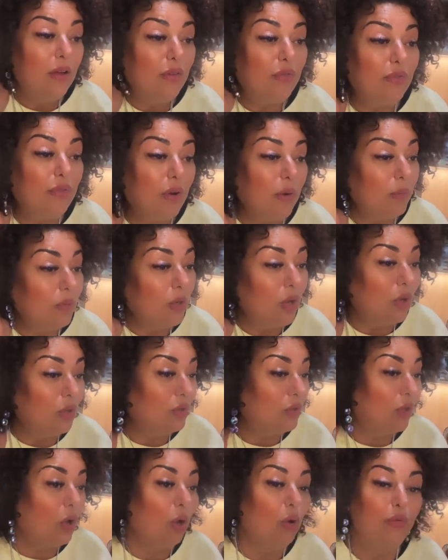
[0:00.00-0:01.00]
from
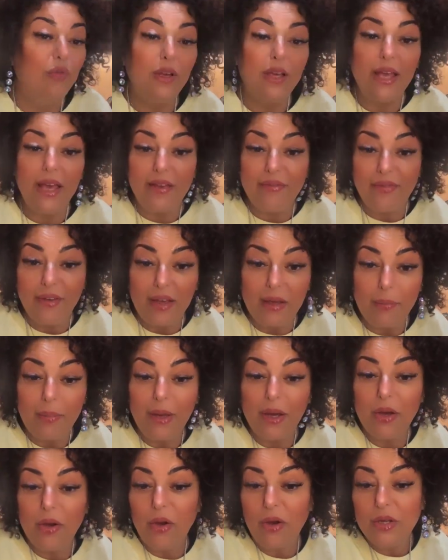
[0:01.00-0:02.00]
not overgiving,
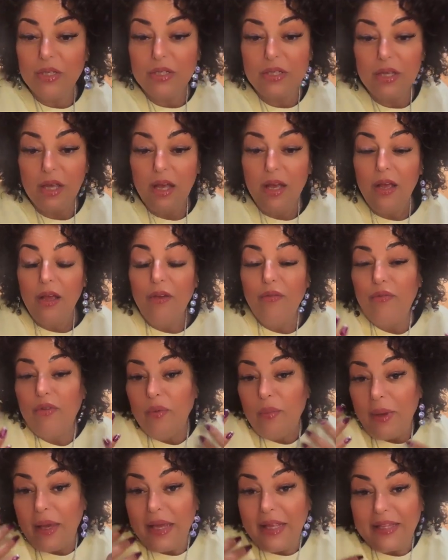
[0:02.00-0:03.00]
because
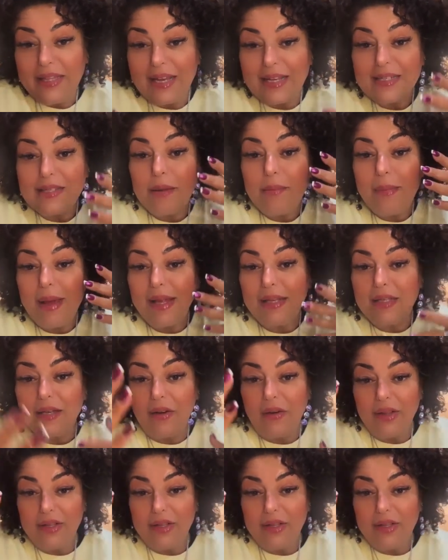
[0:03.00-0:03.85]
for me, it doesn't matter.